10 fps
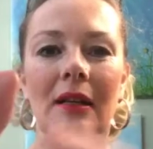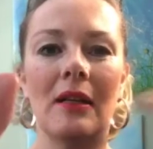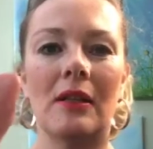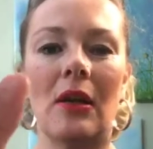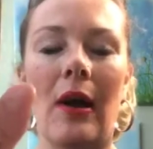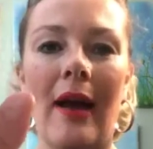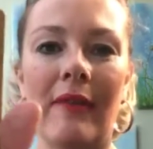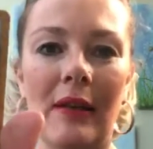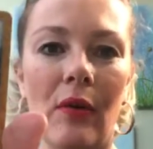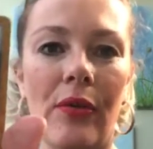So have a
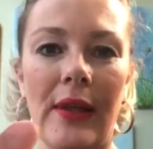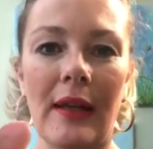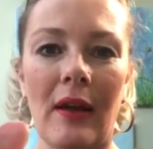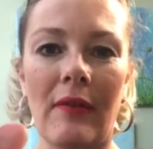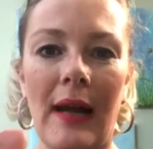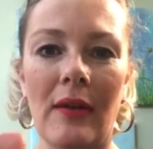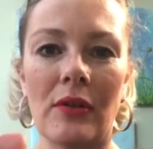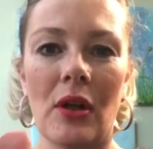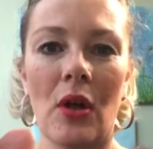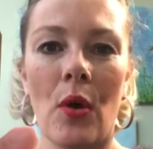little think around
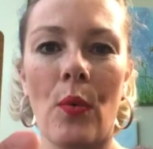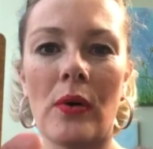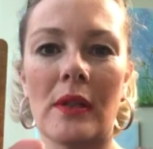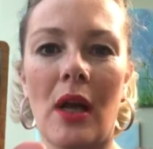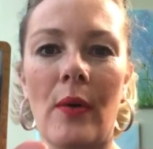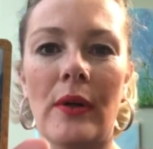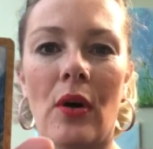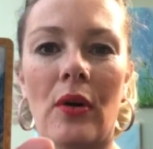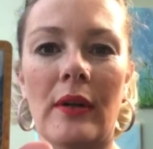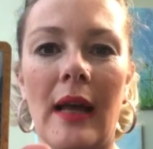what's going
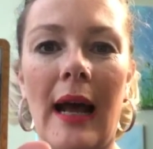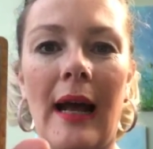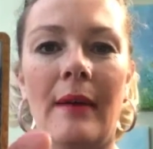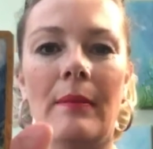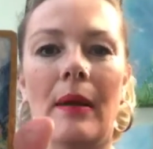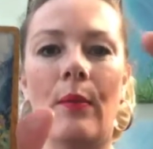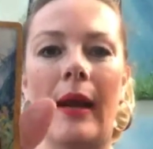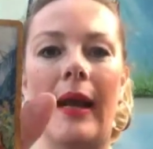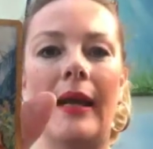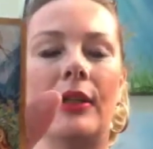on
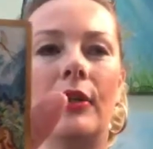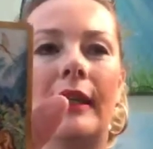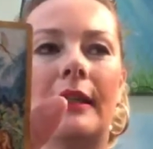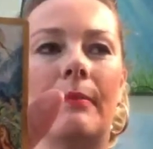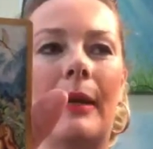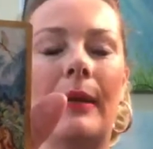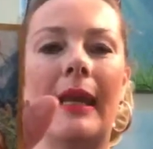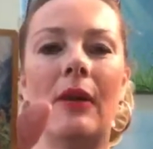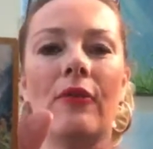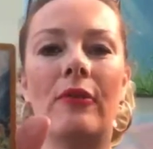where you need to maybe
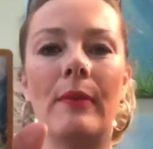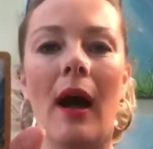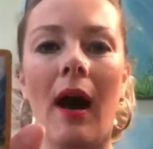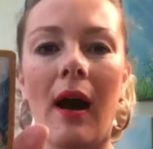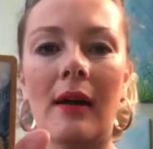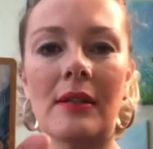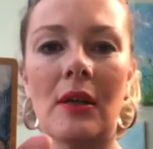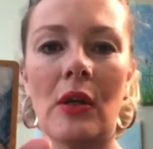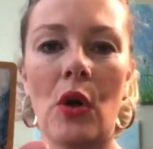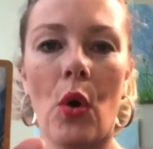heal from the heart
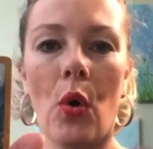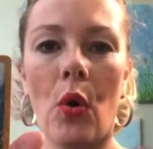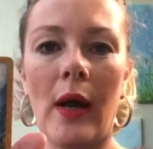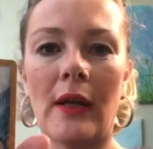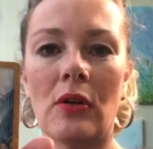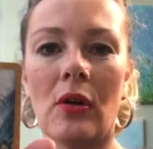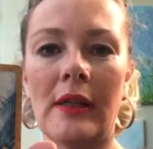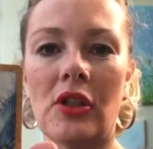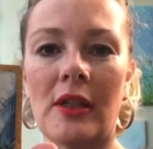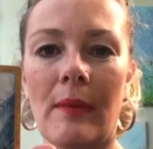or
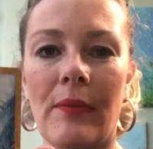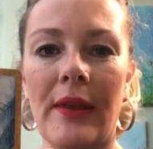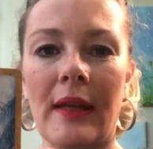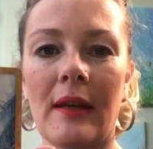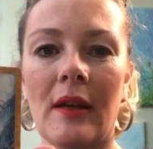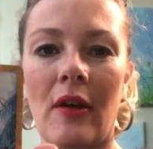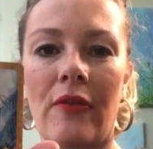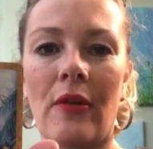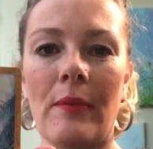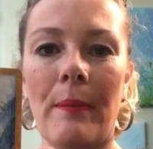acknowledge something
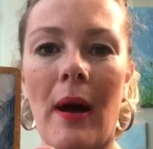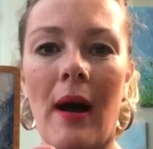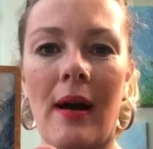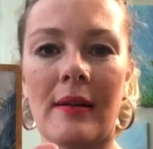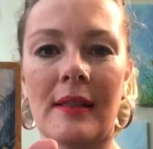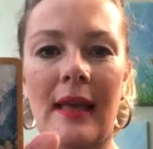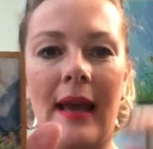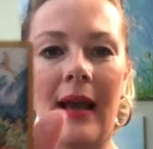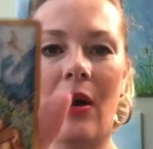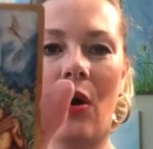from the past
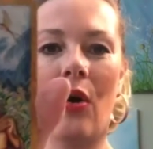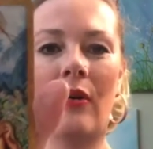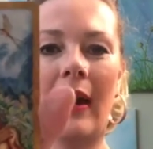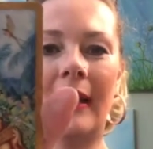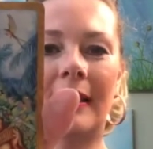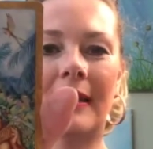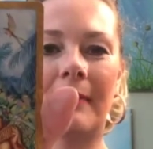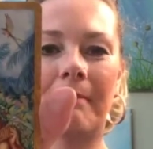there. All right.